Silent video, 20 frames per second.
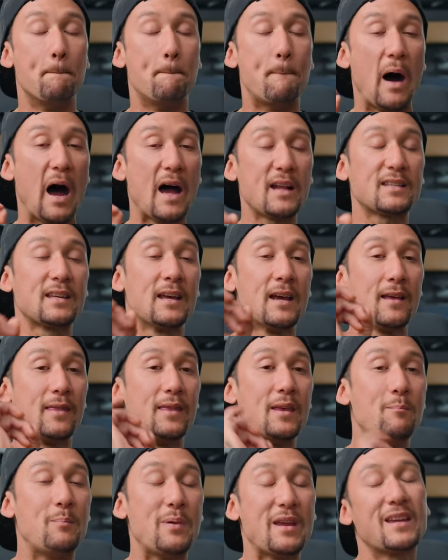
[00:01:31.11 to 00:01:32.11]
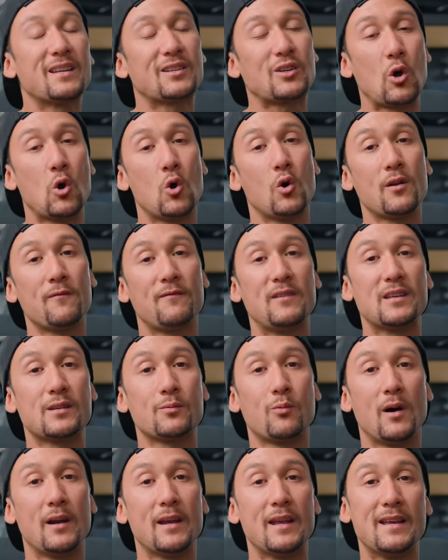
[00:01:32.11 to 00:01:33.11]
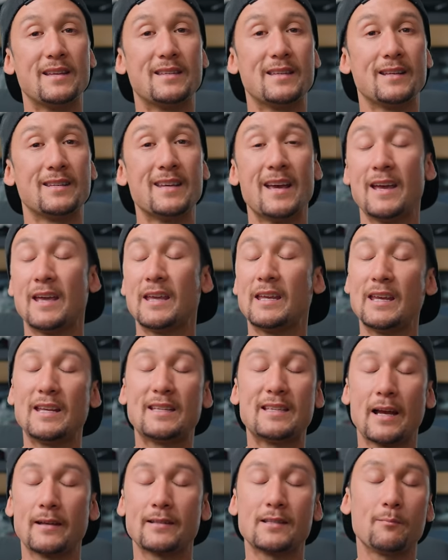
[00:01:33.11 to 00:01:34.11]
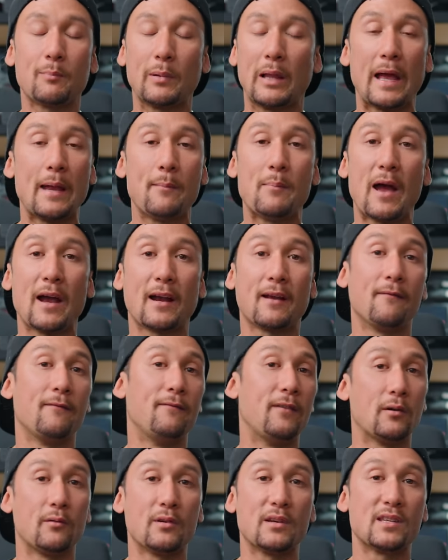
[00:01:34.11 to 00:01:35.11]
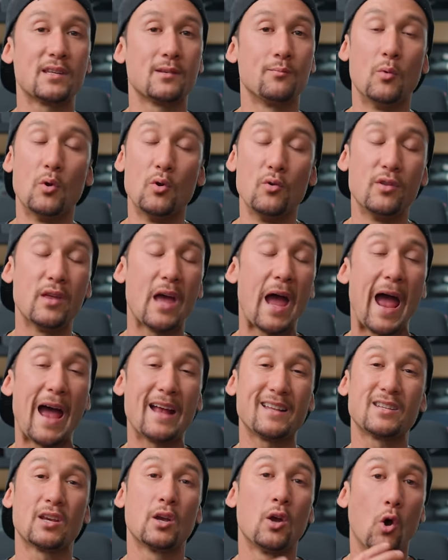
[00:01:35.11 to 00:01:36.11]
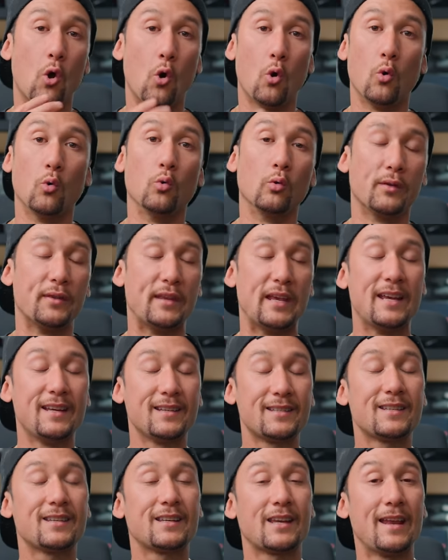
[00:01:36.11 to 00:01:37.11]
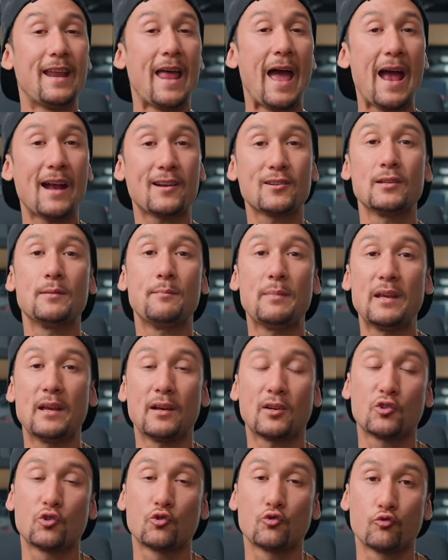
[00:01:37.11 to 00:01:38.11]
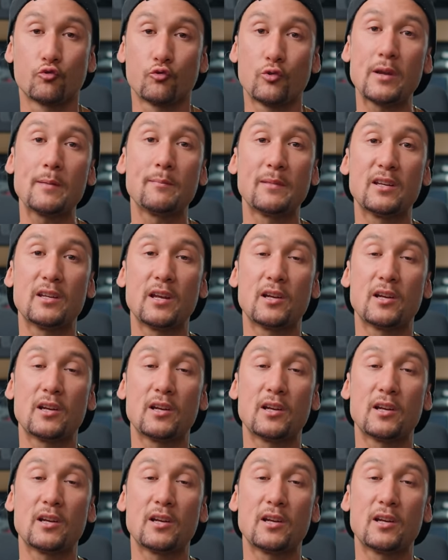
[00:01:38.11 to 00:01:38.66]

But the biggest con of this one is that it doesn't play back very smooth at all. This can actually be extremely